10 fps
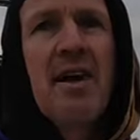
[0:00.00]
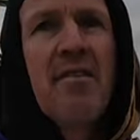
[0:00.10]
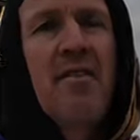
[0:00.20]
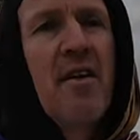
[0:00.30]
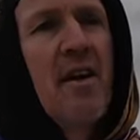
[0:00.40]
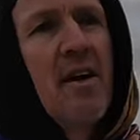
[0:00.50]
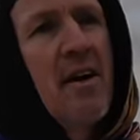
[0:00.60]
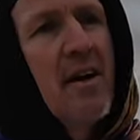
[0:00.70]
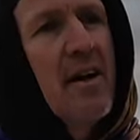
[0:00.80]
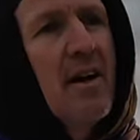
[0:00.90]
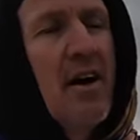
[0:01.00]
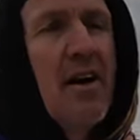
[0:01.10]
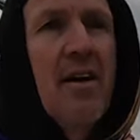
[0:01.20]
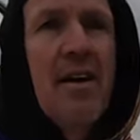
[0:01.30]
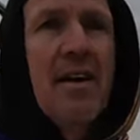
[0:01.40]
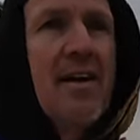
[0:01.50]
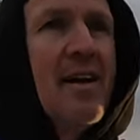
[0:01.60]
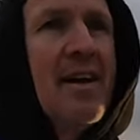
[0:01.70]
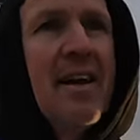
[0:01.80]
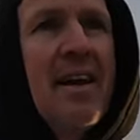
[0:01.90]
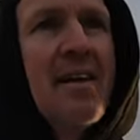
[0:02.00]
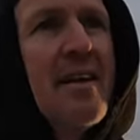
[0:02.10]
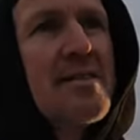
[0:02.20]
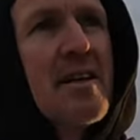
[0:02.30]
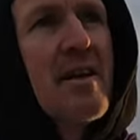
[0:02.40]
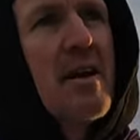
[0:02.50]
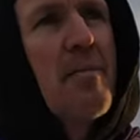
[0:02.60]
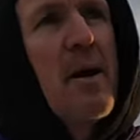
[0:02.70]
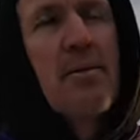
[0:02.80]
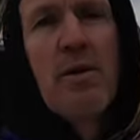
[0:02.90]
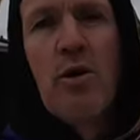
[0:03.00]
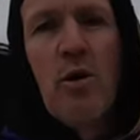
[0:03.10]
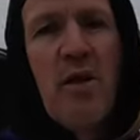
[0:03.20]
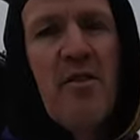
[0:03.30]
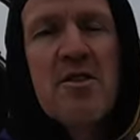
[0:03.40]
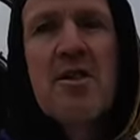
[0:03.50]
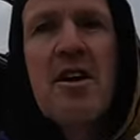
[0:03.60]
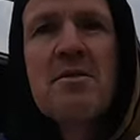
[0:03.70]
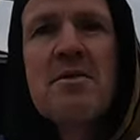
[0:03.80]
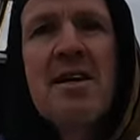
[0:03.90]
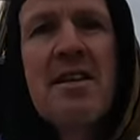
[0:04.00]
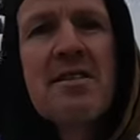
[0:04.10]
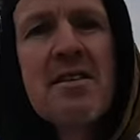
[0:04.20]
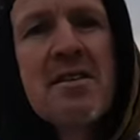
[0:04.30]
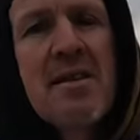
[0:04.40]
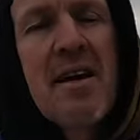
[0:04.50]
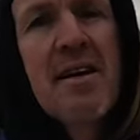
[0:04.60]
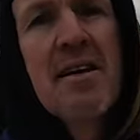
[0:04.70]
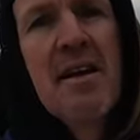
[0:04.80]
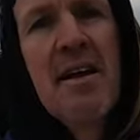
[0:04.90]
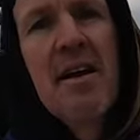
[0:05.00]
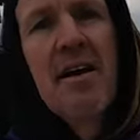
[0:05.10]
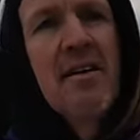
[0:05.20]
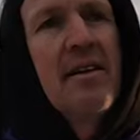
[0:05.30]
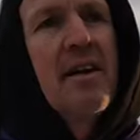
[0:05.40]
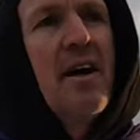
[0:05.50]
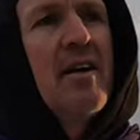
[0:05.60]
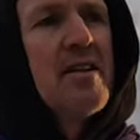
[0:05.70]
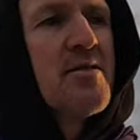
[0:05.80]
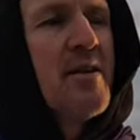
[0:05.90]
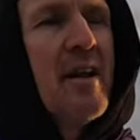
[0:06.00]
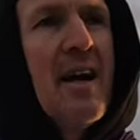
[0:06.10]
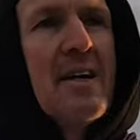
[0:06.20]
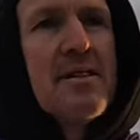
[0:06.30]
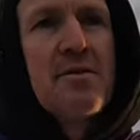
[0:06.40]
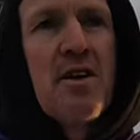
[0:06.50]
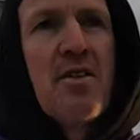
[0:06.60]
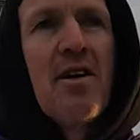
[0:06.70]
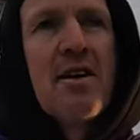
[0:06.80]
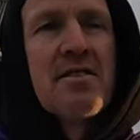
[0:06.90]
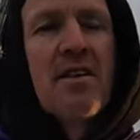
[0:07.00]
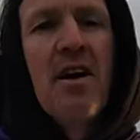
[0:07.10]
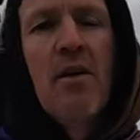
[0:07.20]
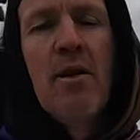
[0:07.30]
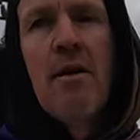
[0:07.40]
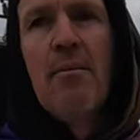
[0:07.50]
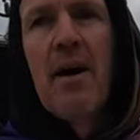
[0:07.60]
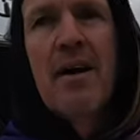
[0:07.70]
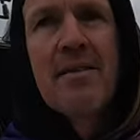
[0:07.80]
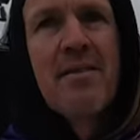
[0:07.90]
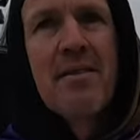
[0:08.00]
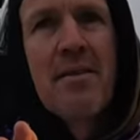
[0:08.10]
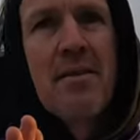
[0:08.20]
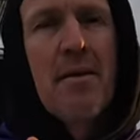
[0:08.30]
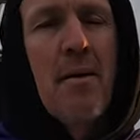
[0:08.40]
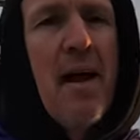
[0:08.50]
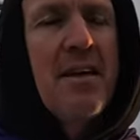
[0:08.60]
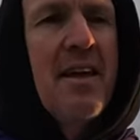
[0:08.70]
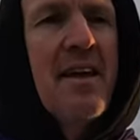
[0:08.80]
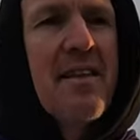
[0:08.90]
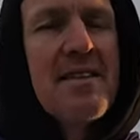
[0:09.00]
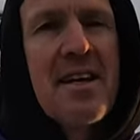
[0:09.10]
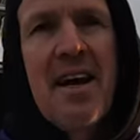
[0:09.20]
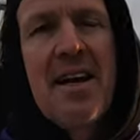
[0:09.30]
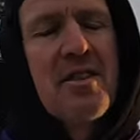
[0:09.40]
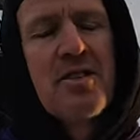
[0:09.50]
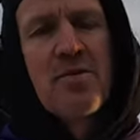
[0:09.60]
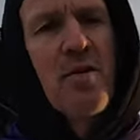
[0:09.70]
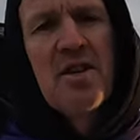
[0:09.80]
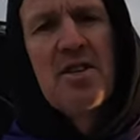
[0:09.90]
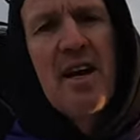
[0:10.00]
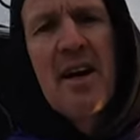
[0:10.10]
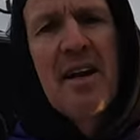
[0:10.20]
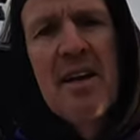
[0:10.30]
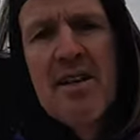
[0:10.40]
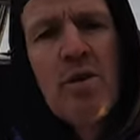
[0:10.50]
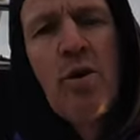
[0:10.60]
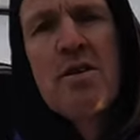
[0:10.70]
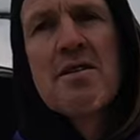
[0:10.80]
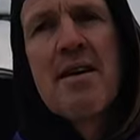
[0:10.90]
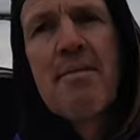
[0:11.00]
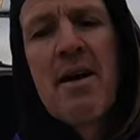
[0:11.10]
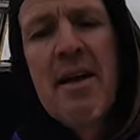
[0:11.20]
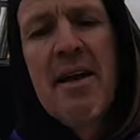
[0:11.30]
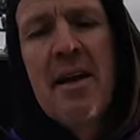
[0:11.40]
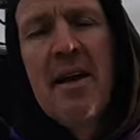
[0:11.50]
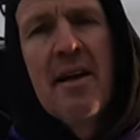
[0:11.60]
have. I know, again, there's a lot of people in all different circumstances and, you know, it's really hard to generalize on the whole lot, but at the end of the day, just reach out, talk to somebody.